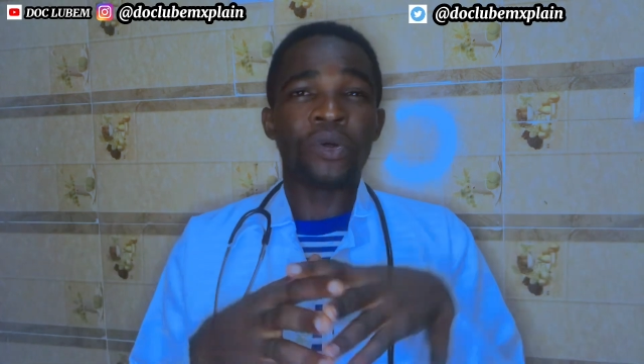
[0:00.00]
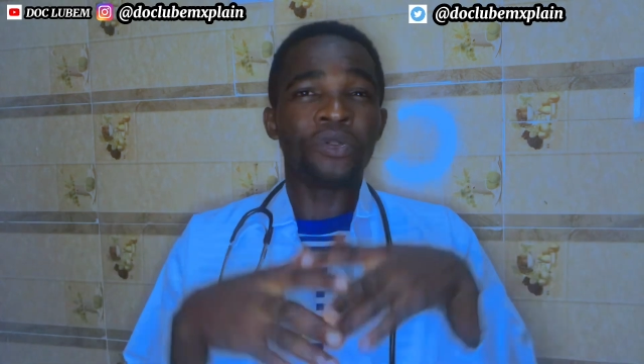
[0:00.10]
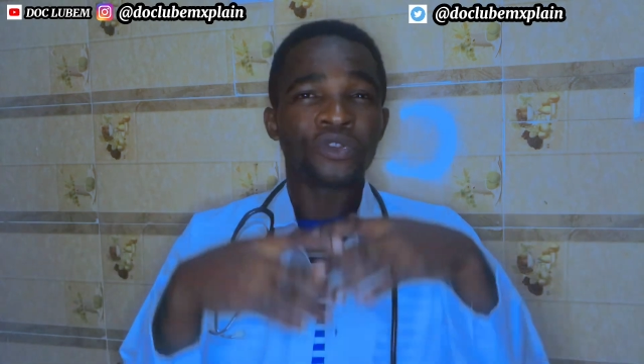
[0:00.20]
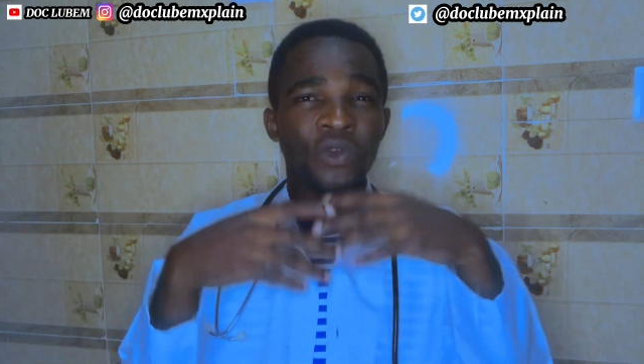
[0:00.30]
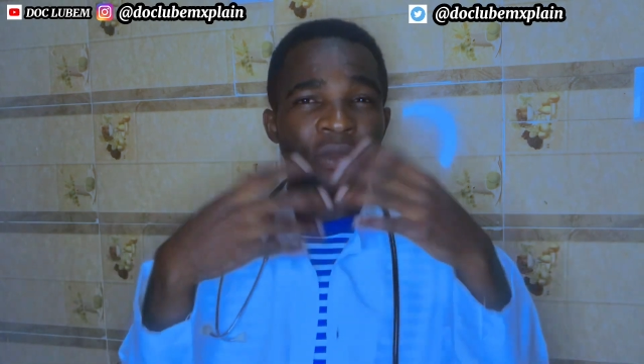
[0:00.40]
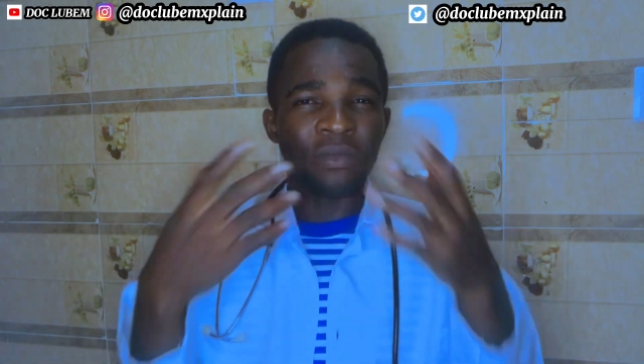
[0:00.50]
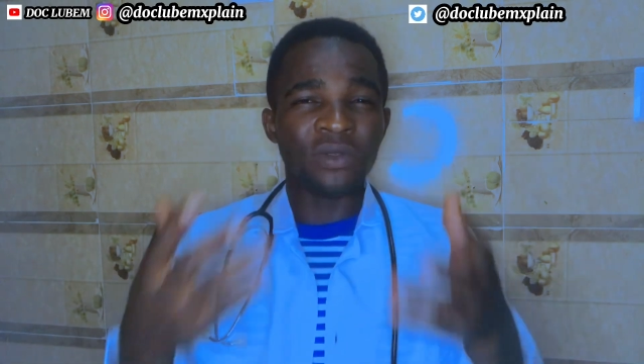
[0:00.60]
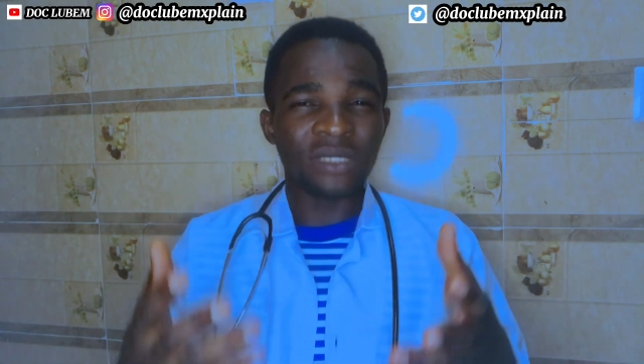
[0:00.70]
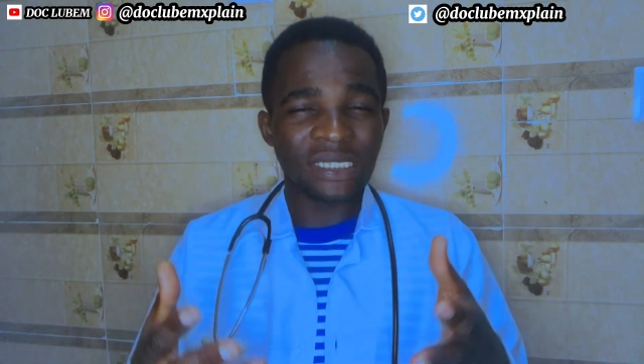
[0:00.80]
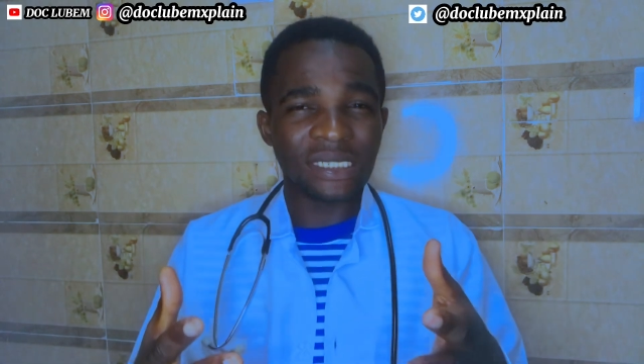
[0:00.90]

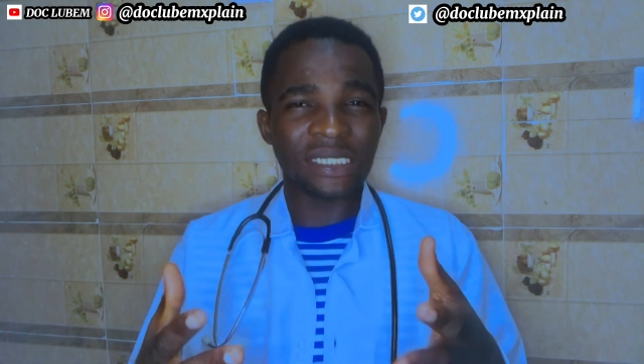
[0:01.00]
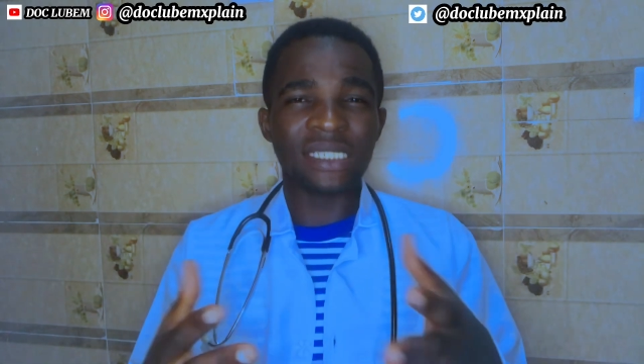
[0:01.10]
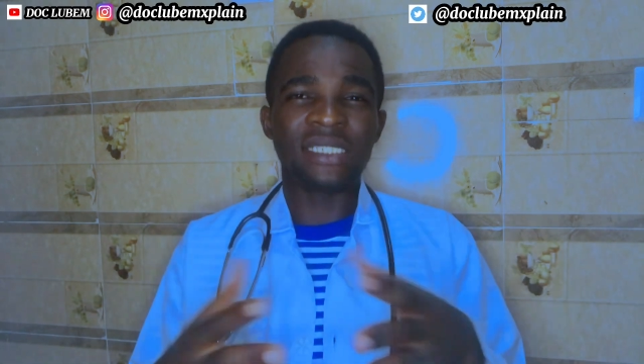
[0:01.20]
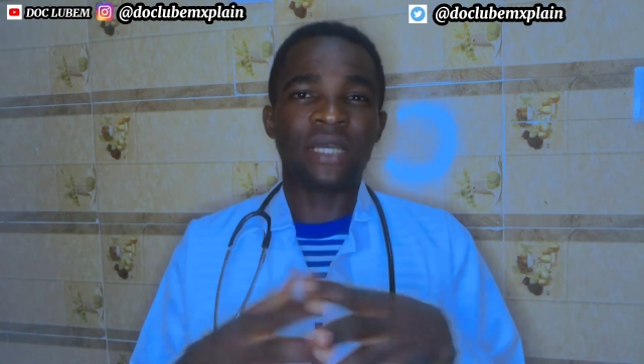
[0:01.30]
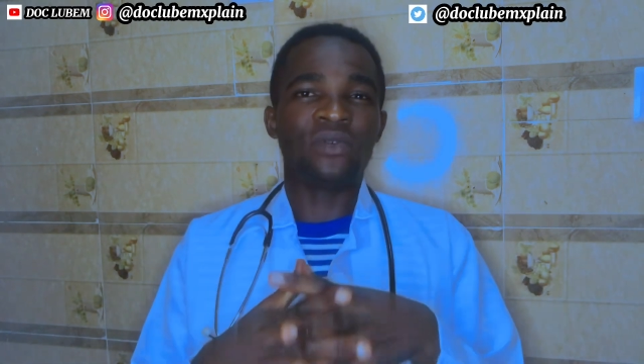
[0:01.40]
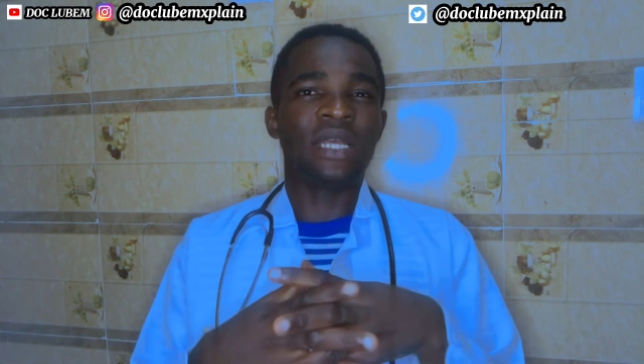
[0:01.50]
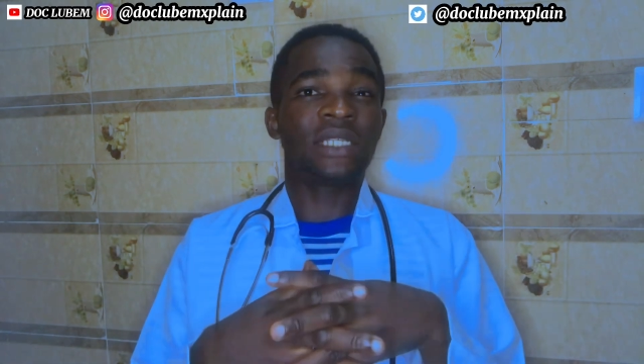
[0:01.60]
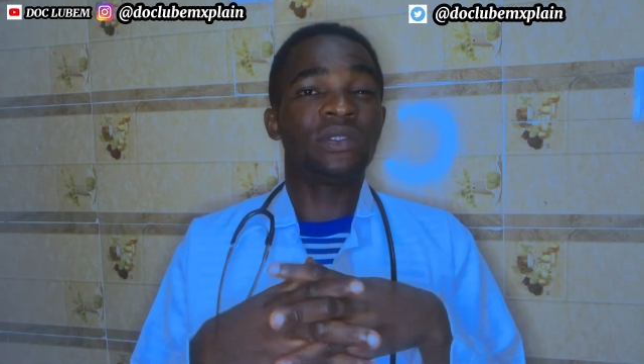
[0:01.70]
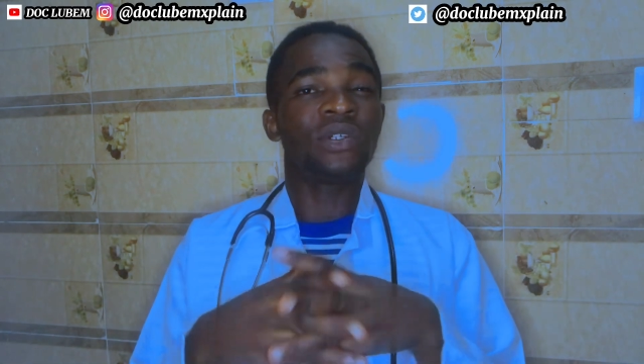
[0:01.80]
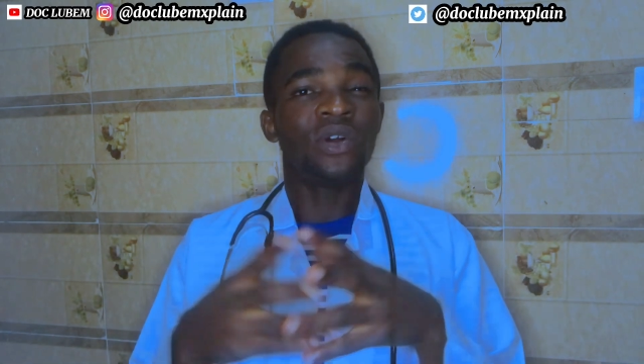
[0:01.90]
autoimmune disease that could
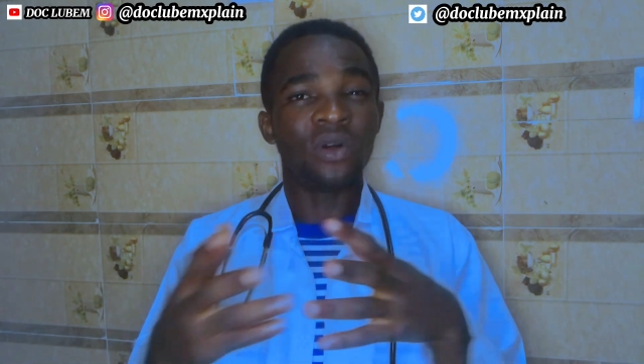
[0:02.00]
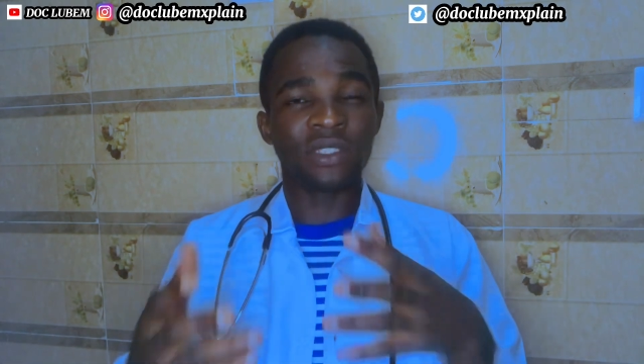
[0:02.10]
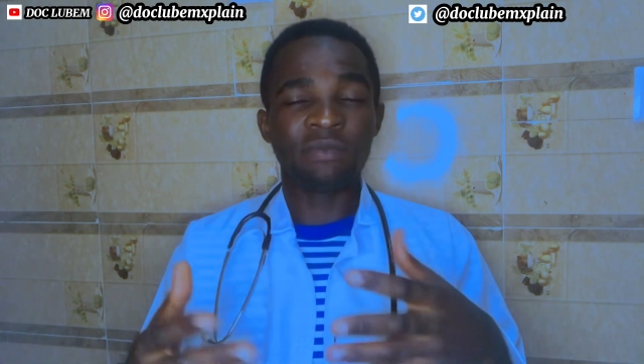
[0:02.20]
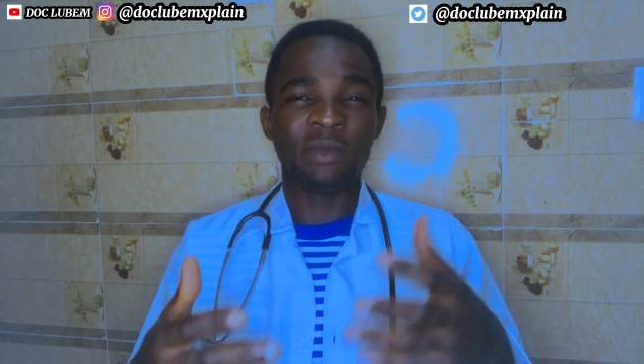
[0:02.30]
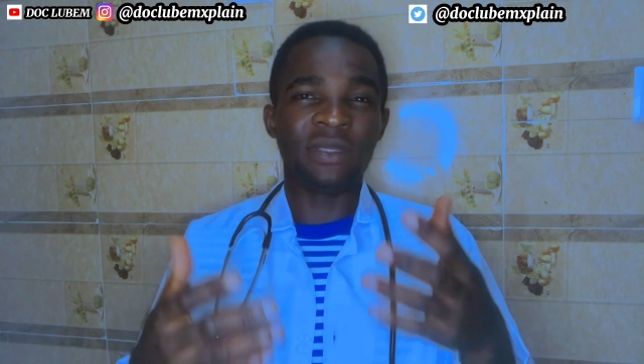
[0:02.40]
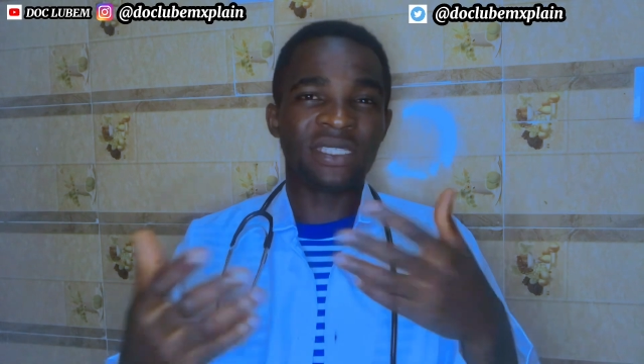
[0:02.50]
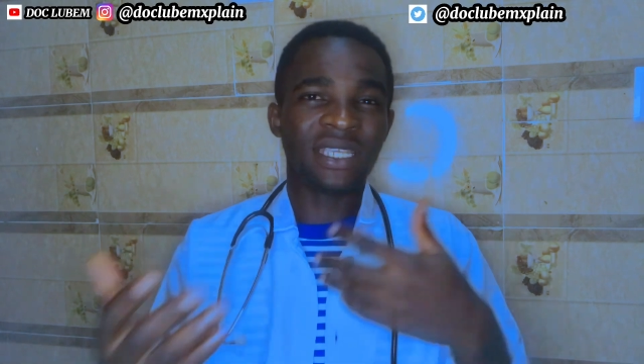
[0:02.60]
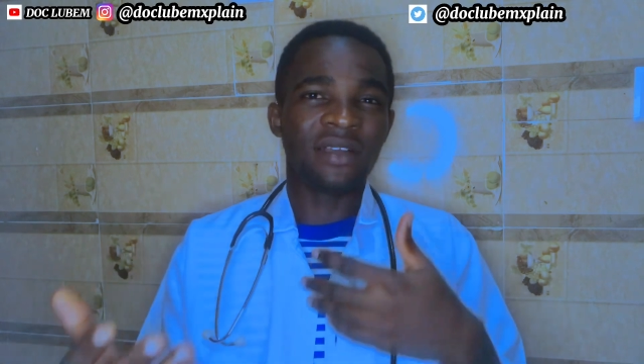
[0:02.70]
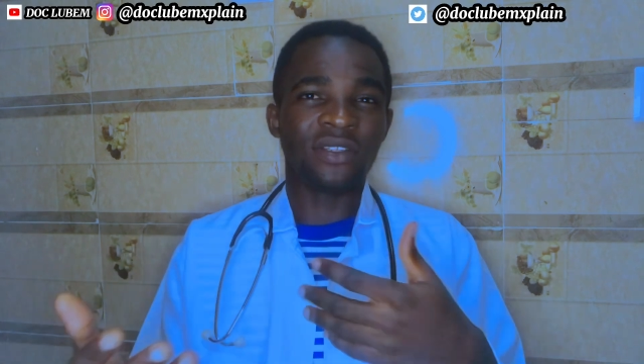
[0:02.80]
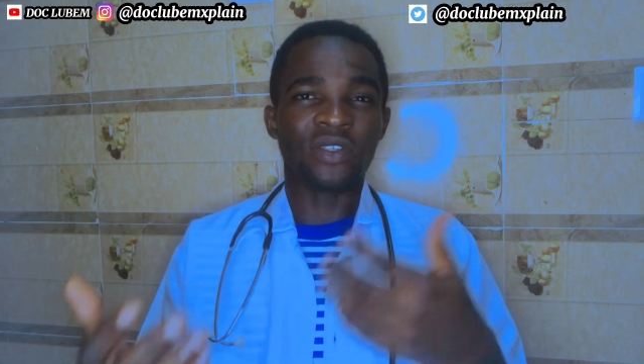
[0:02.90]
actually cause maybe
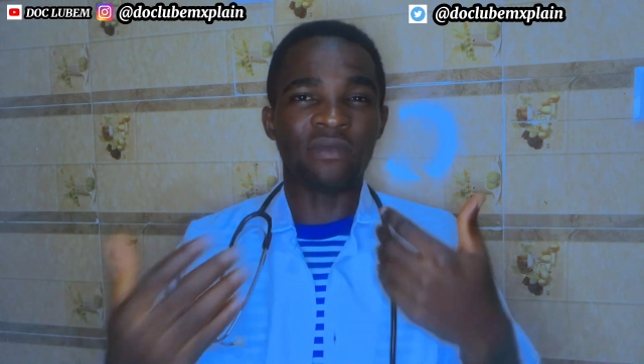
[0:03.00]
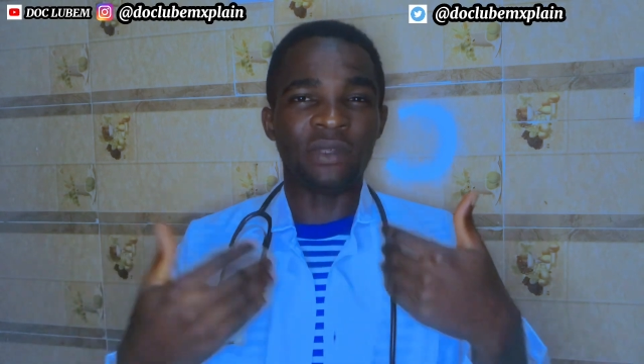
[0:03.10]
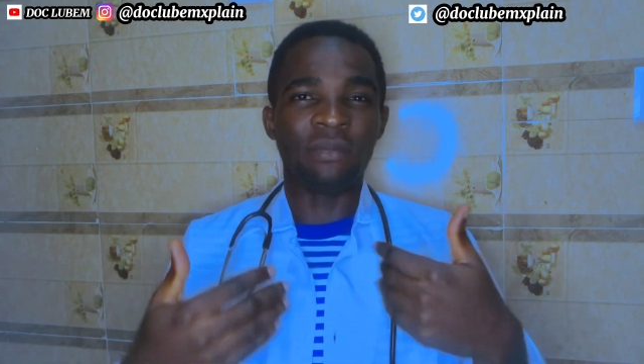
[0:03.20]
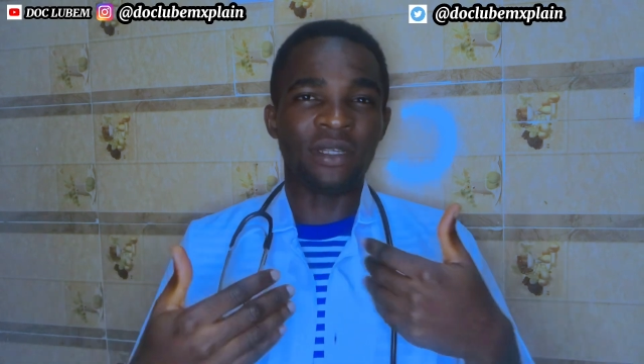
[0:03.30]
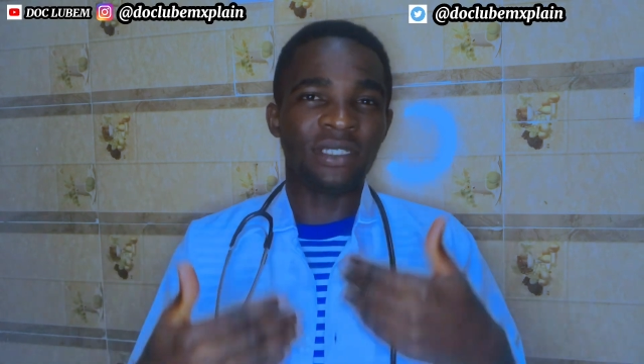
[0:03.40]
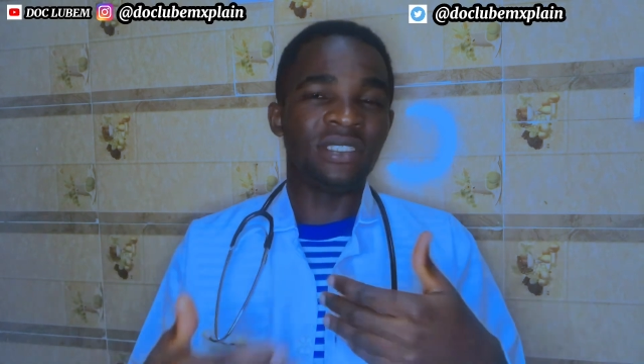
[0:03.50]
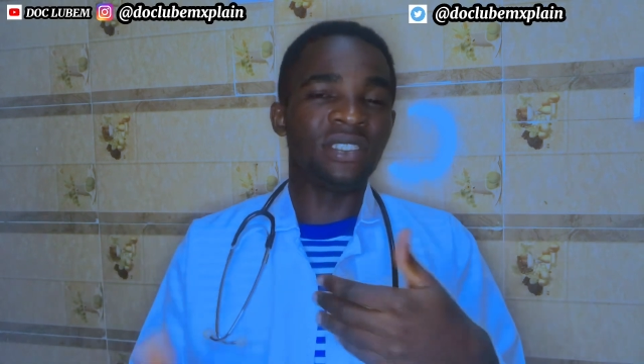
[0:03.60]
cells of the body